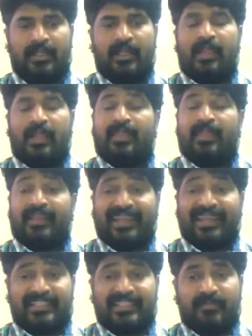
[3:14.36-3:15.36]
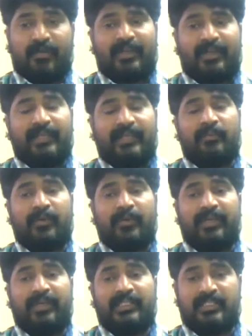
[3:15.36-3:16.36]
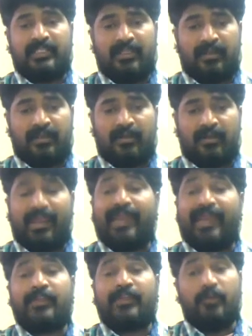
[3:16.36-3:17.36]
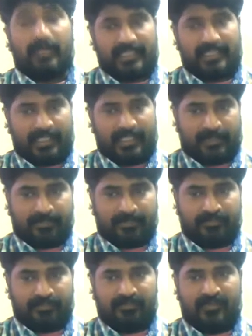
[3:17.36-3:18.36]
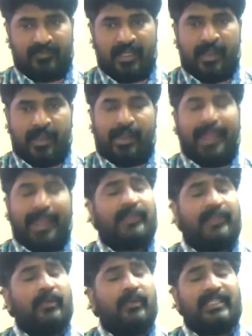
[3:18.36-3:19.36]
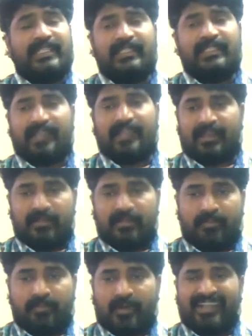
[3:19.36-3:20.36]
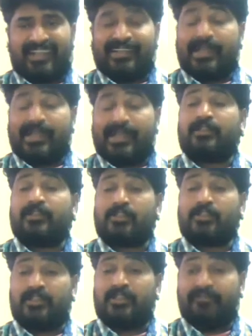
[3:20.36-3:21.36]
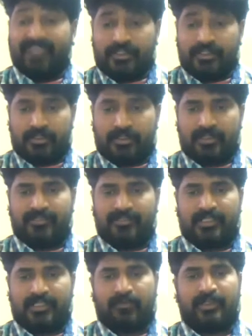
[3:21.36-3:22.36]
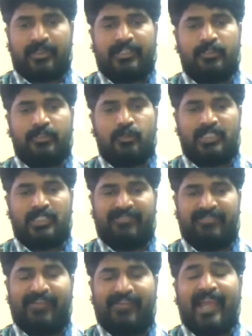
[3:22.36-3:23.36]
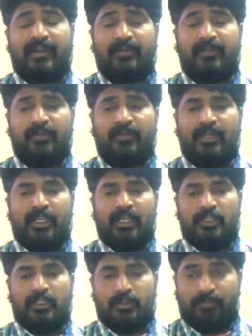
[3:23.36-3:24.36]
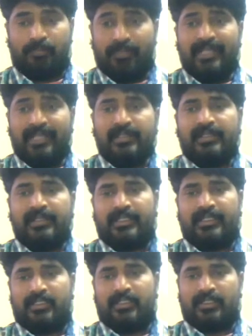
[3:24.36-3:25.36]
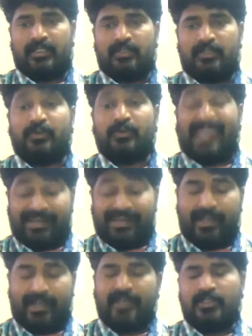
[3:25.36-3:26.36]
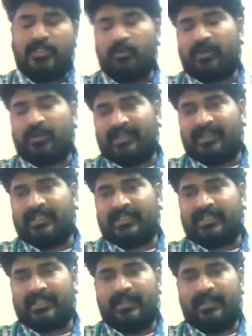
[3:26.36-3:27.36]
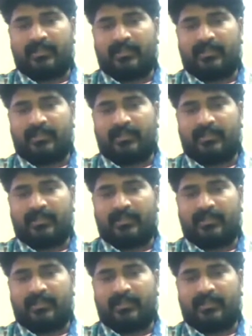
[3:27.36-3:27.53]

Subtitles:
The next important point, accuracy. Accuracy is another important characteristic features which I wanted you to develop to build and to enhance your writing skills.